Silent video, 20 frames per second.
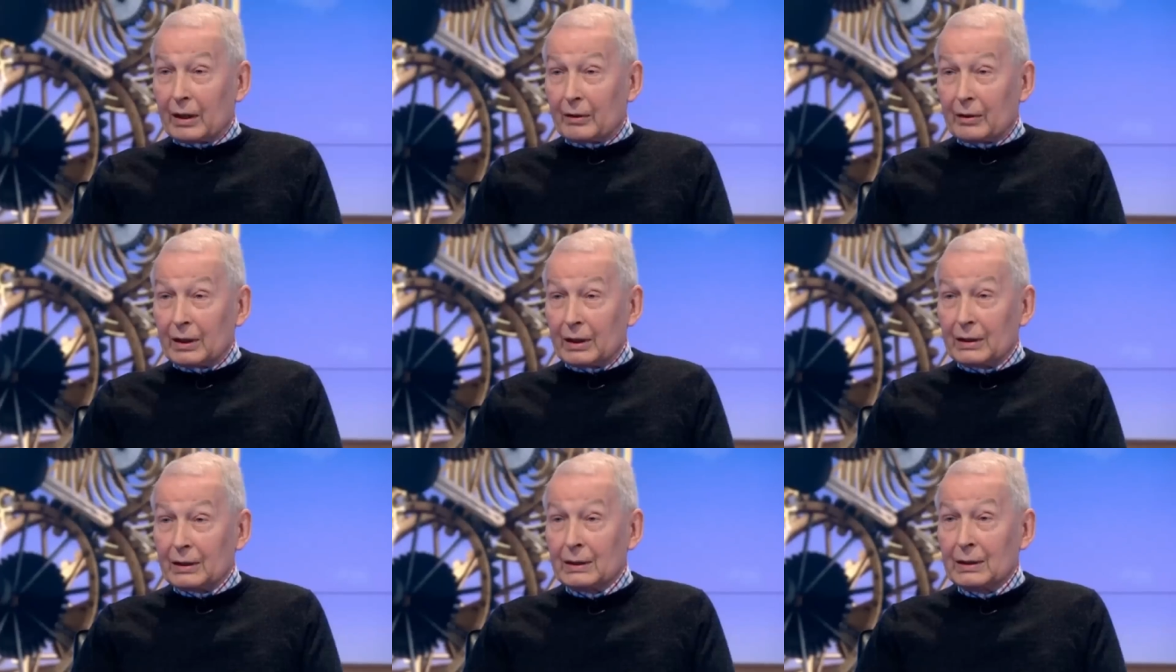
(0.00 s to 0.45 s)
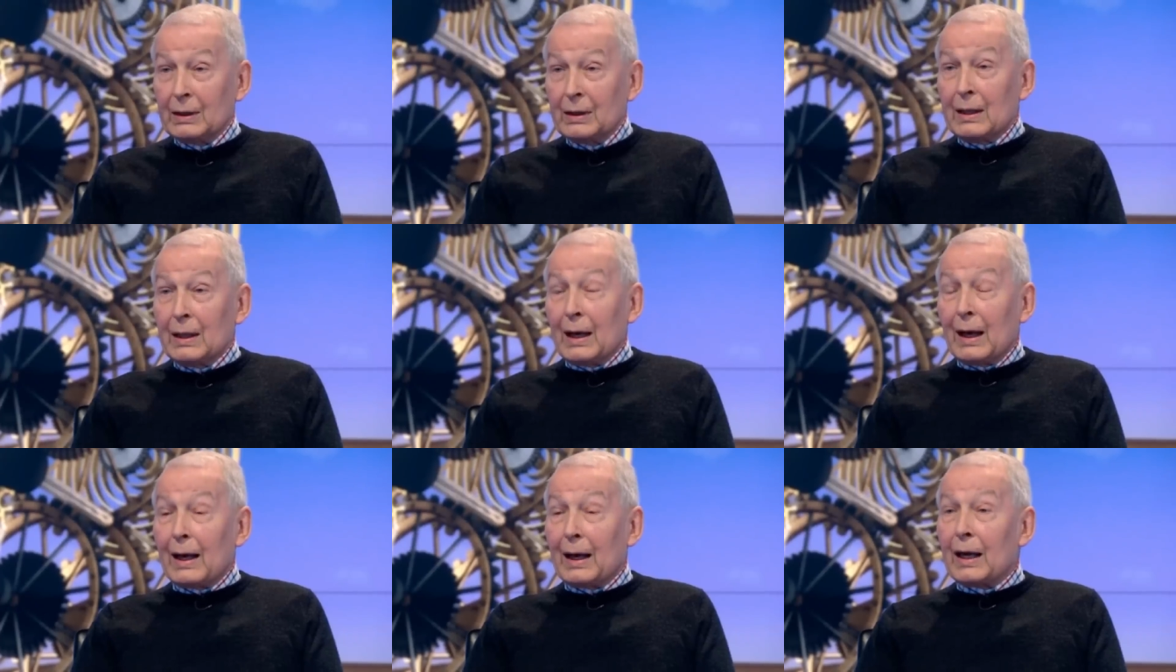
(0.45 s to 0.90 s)
area,
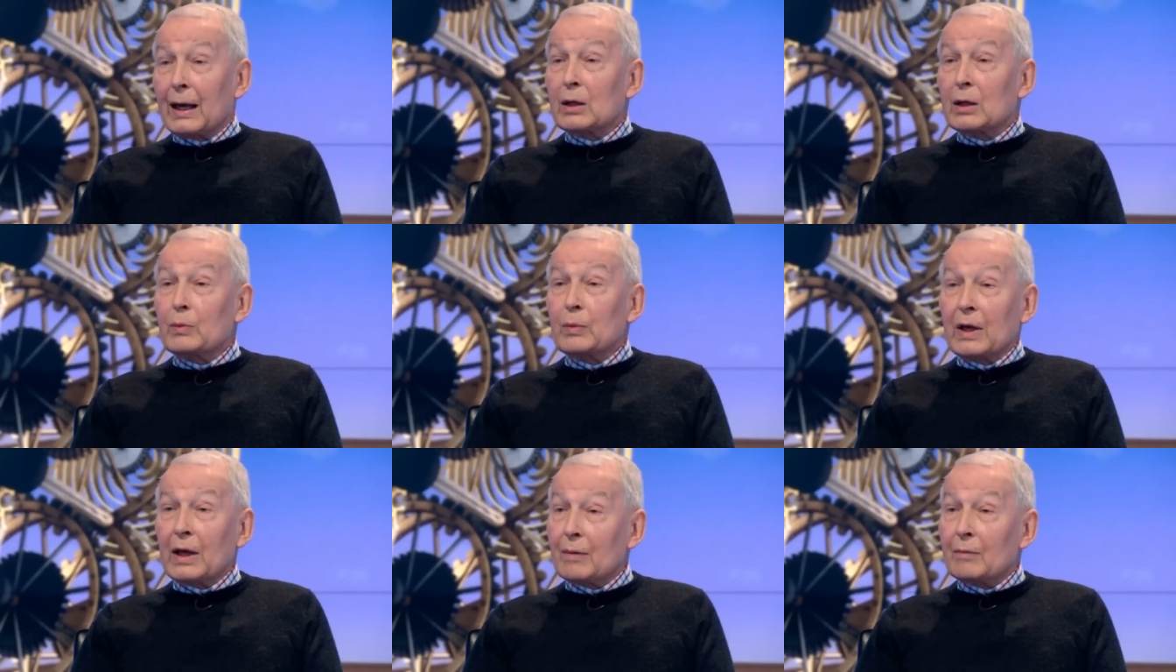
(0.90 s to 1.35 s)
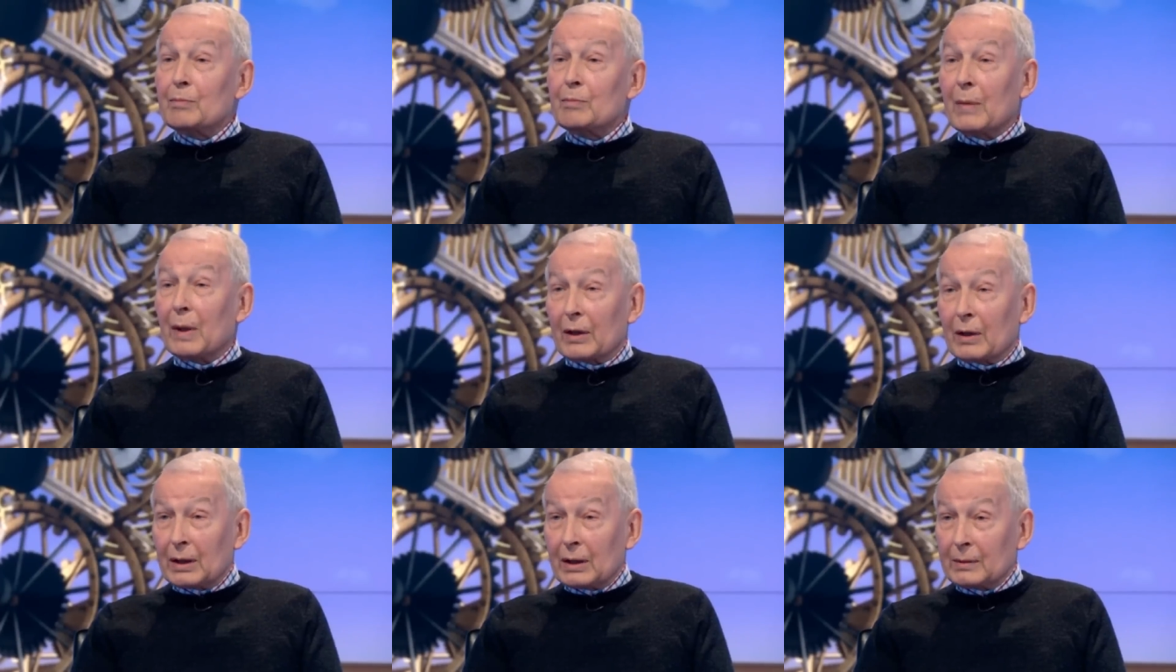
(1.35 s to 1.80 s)
and we have
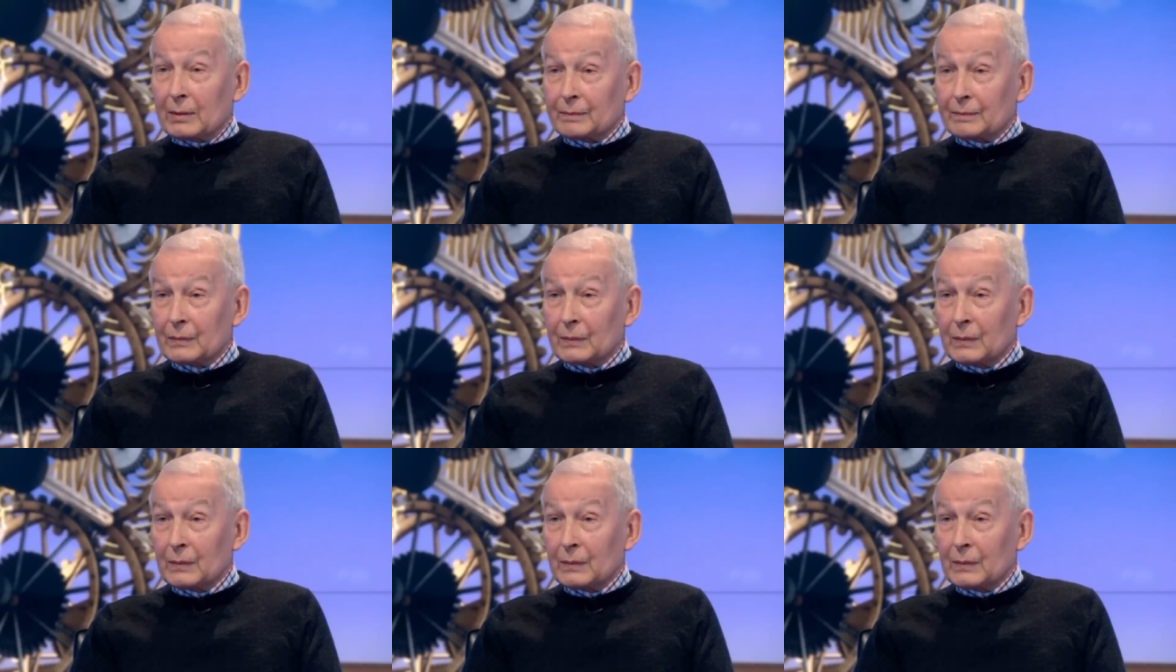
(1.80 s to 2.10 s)
money.